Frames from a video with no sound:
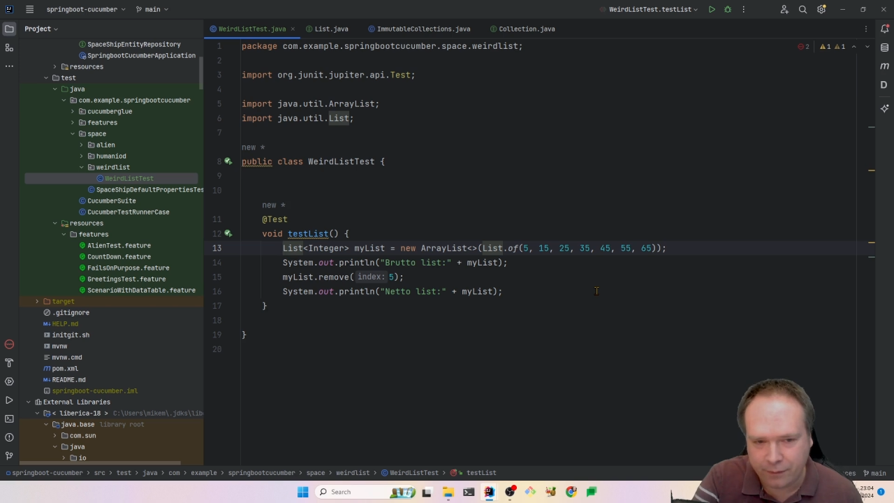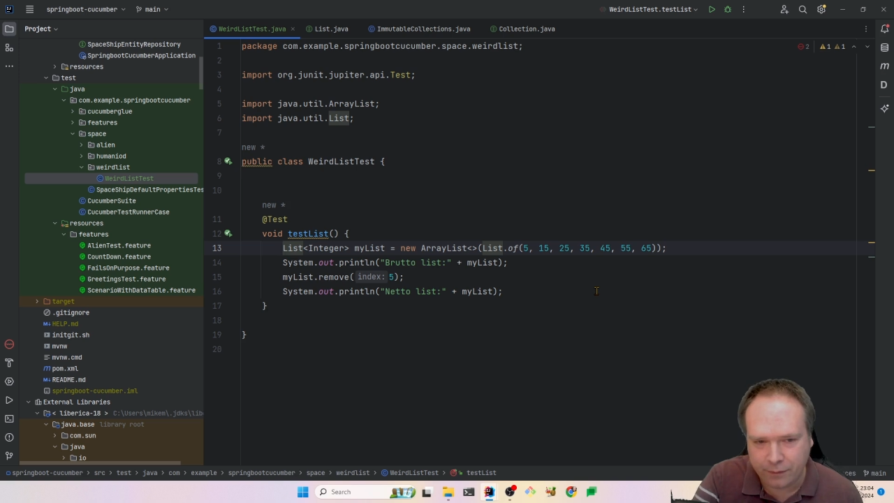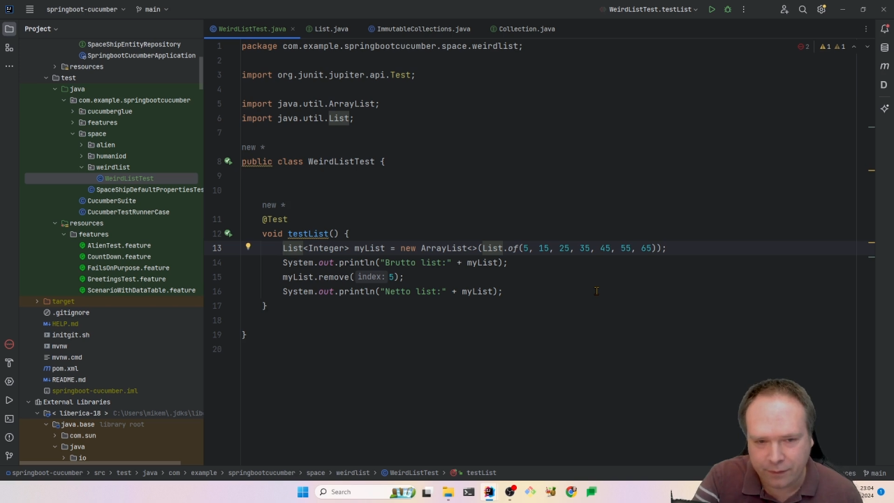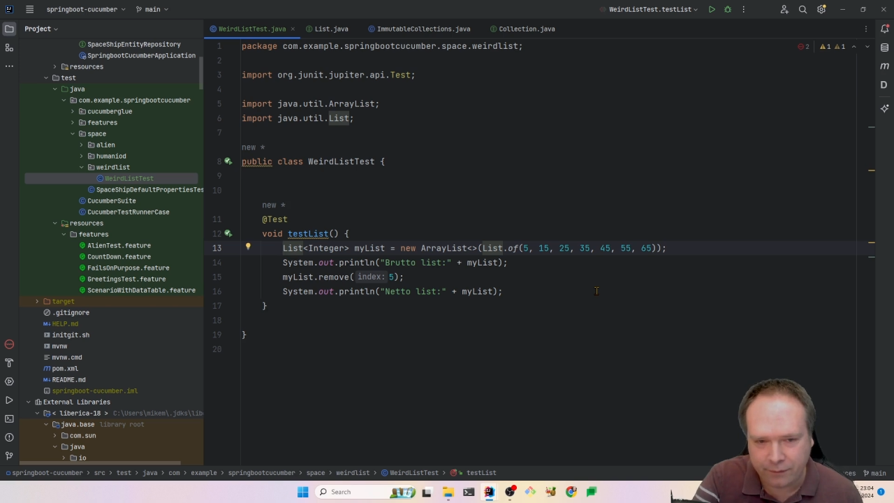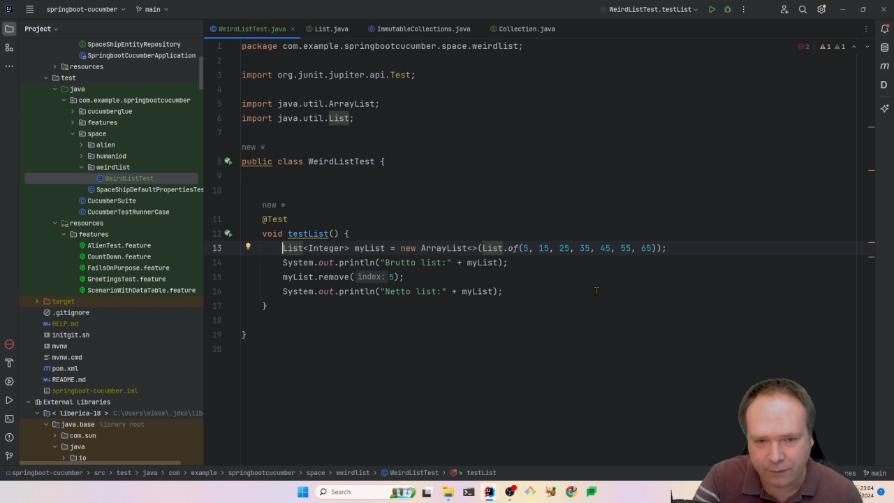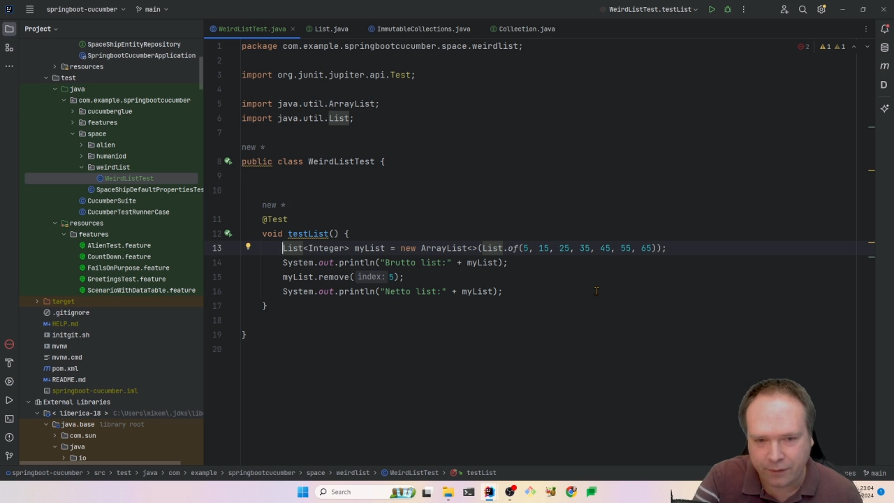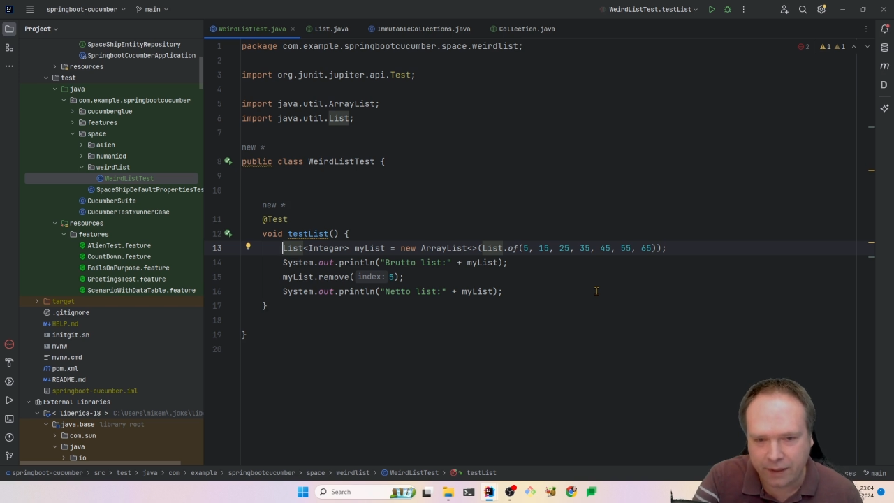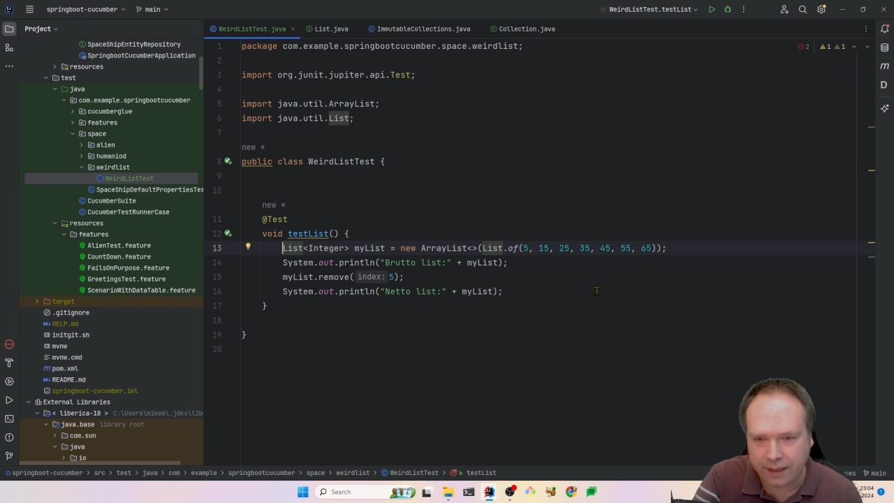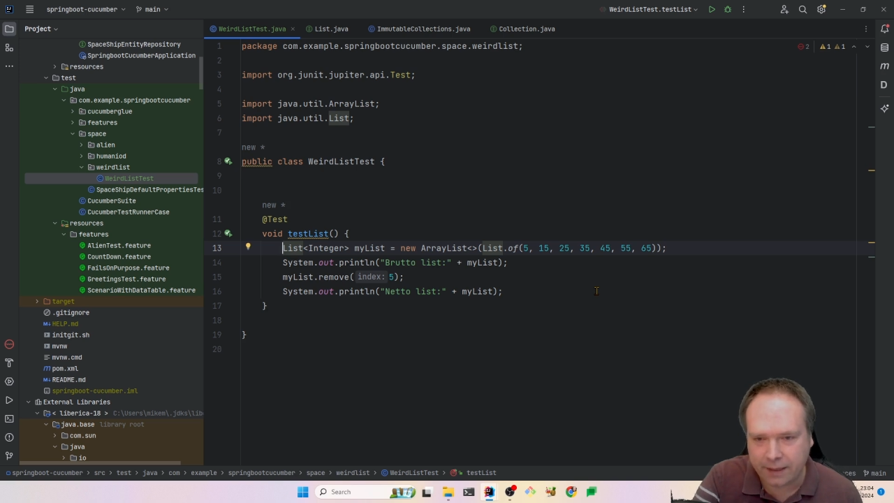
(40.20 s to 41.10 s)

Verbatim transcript: you if you feel like